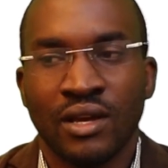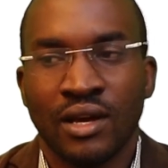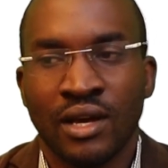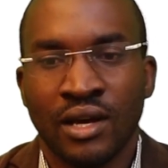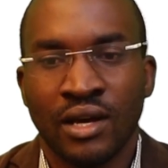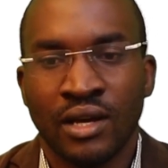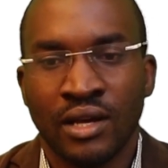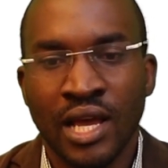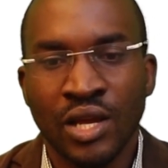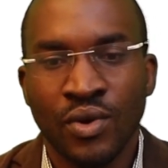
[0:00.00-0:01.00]

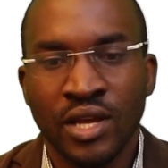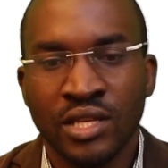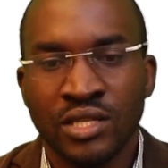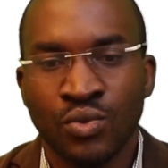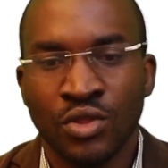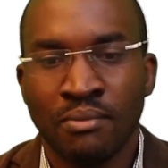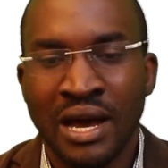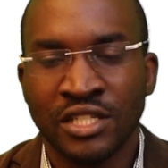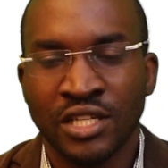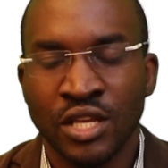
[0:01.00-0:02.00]
Likewise, with the
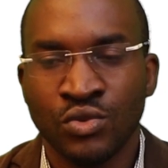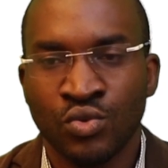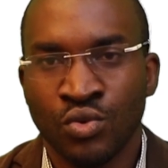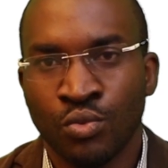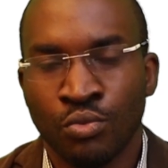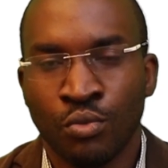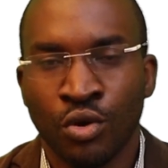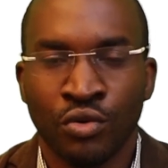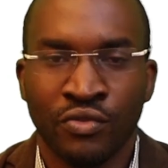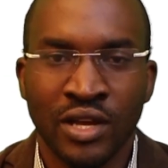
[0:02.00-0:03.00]
bank charges,
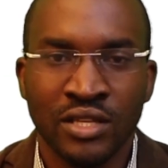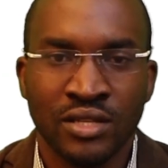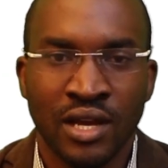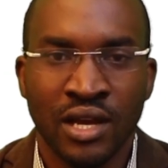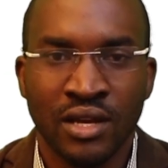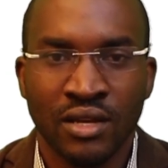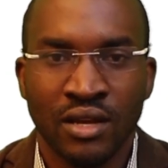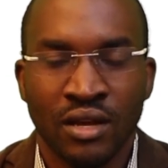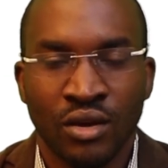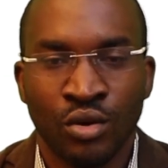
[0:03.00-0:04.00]
both of us,
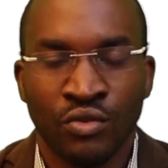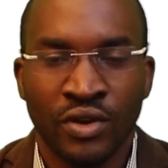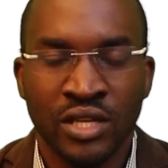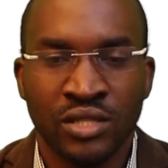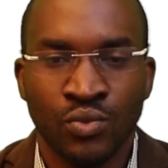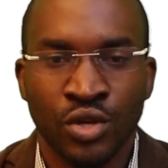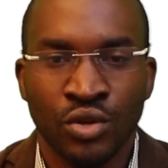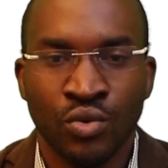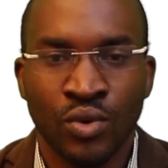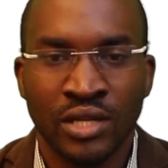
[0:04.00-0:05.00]
all of us, we
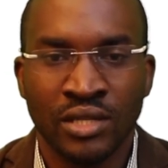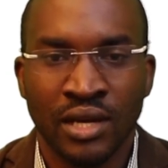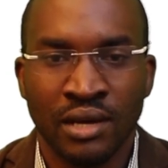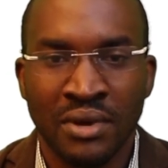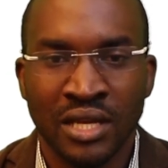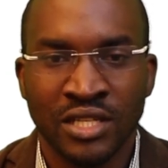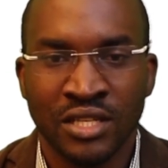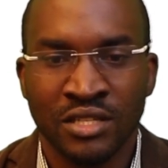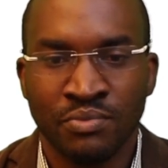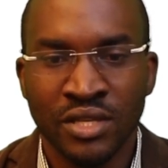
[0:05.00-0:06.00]
know what bank
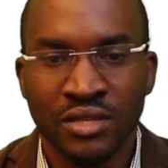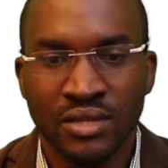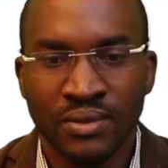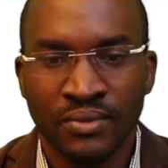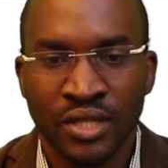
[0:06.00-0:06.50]
charges means.